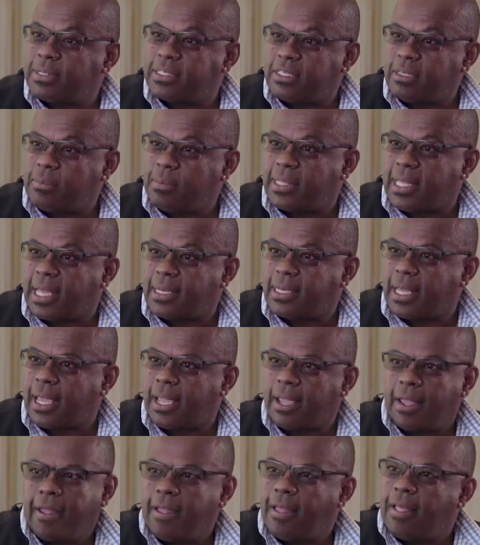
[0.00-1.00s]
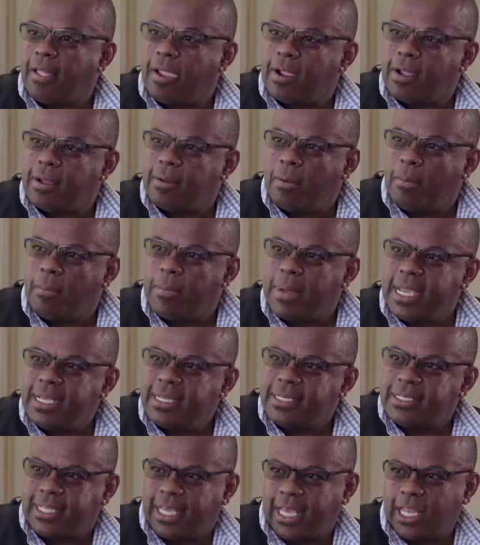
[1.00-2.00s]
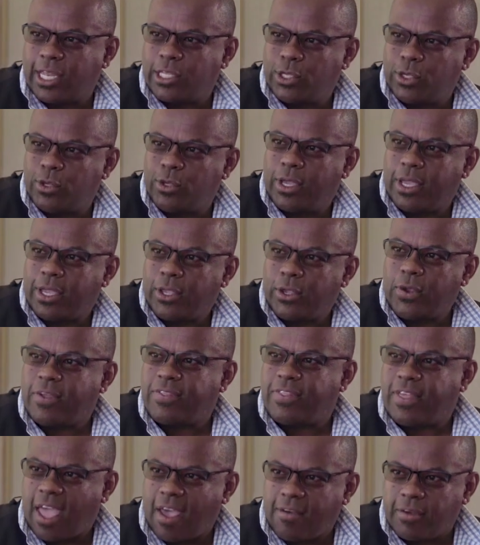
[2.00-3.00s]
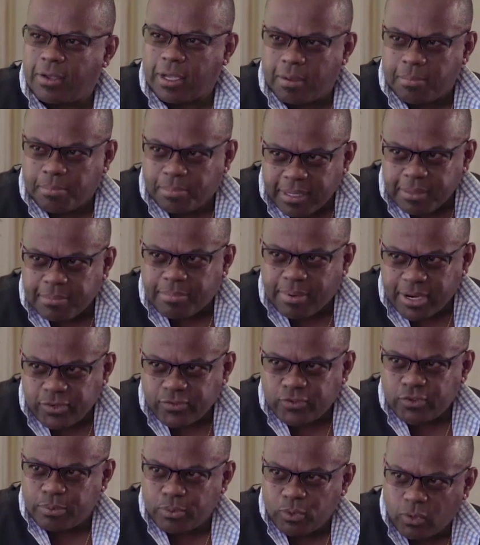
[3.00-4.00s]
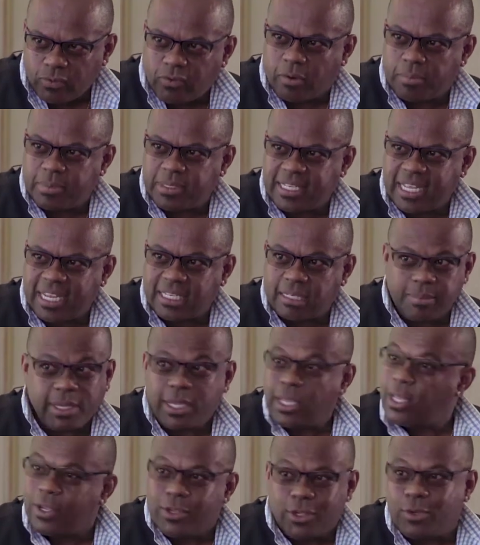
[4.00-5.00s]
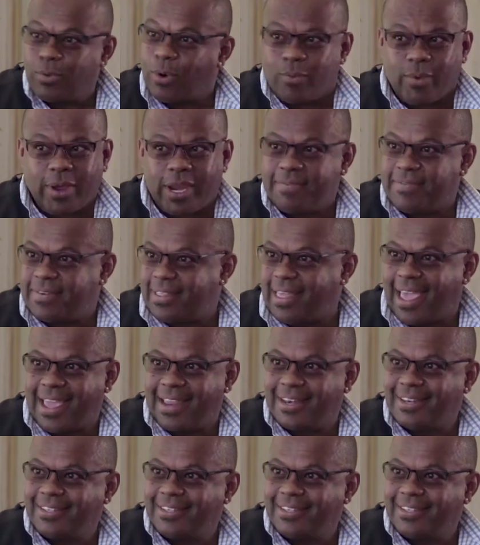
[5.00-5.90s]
to see me that day, me telling you you have to have a complete breast removal or mastectomy, you weren't ready for that.